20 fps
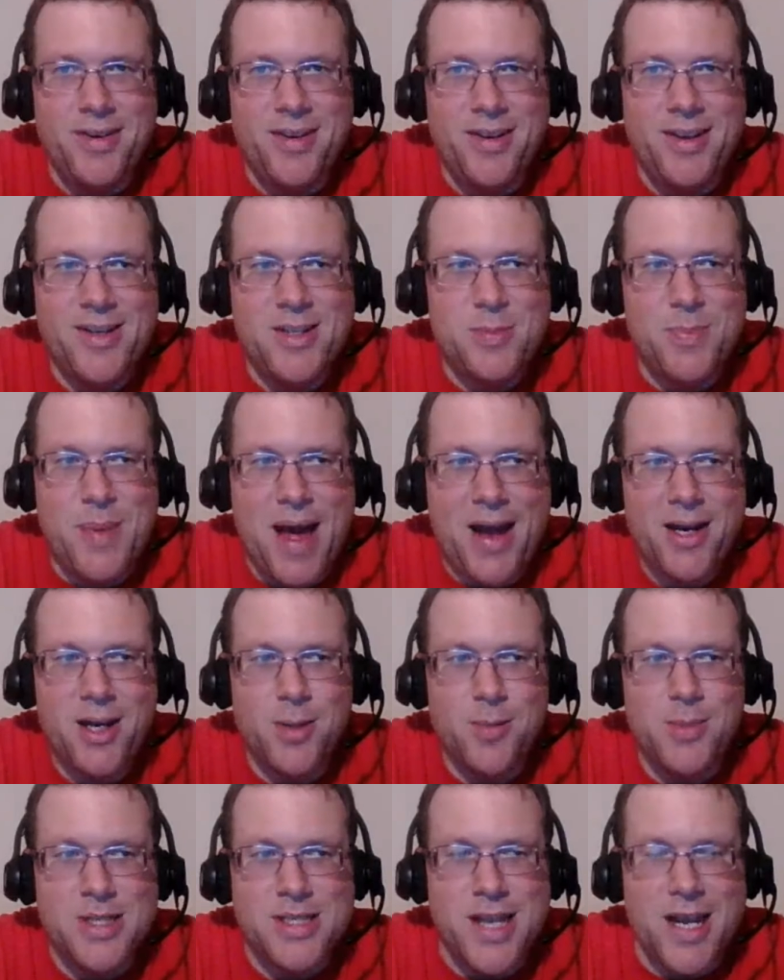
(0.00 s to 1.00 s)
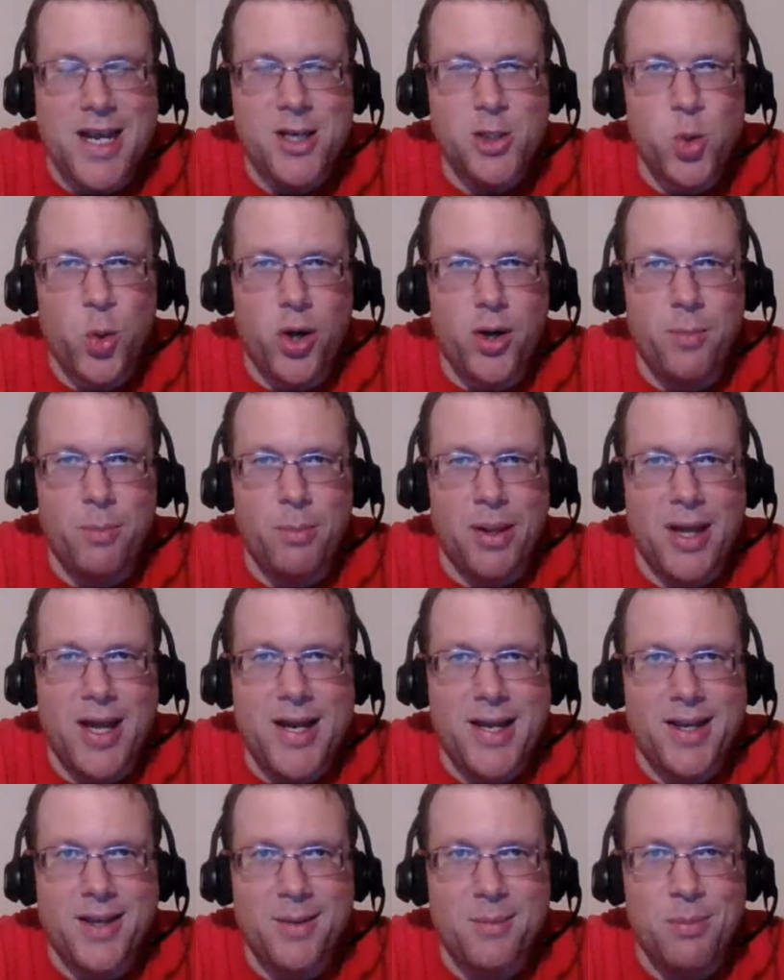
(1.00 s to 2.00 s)
his backup is Antoine
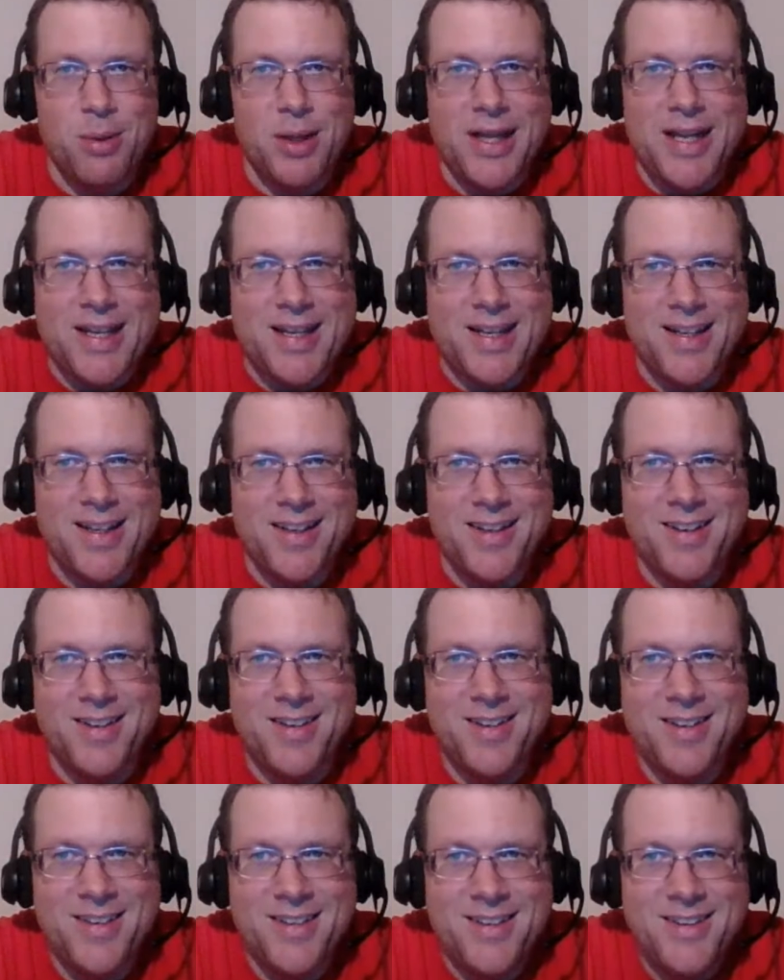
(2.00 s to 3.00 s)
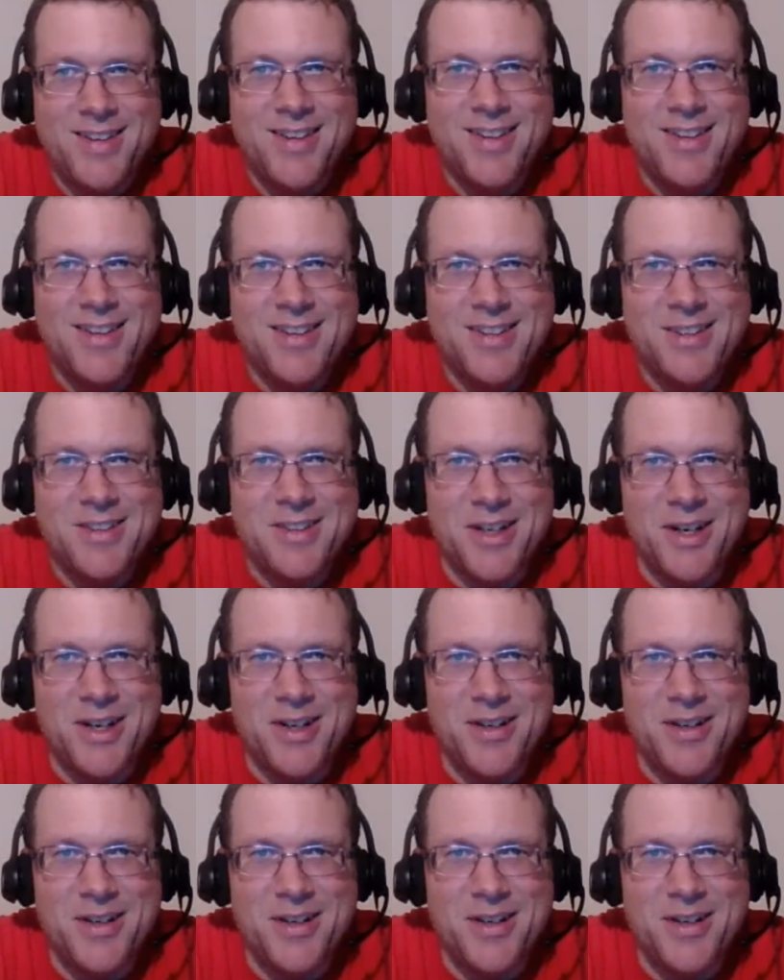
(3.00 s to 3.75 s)
Blake. So.